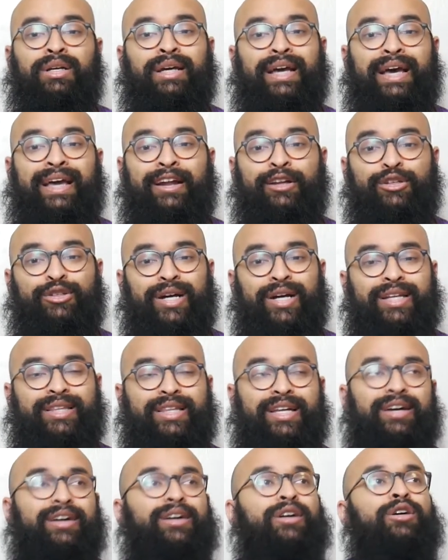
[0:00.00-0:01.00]
and I'll try it
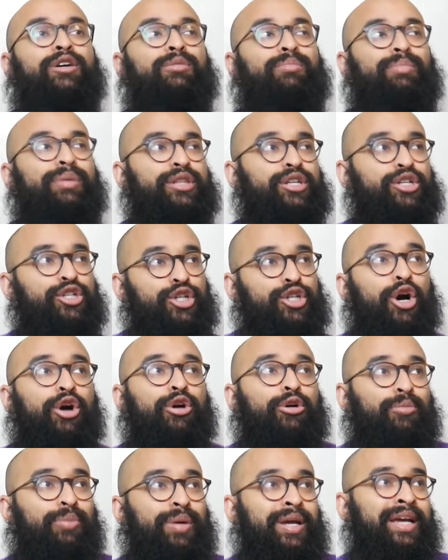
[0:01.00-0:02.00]
there. But the
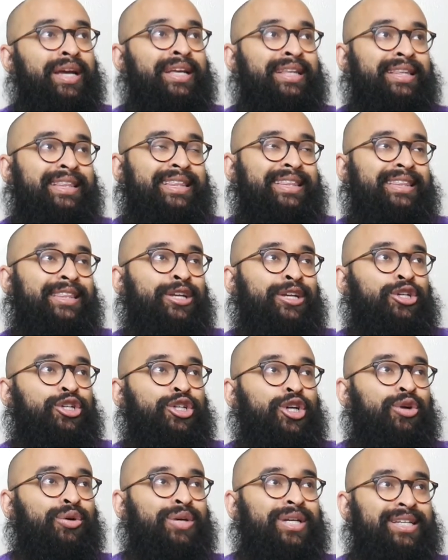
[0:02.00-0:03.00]
joke
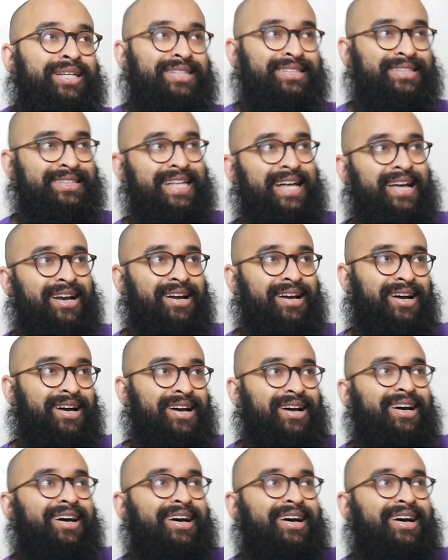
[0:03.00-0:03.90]
is that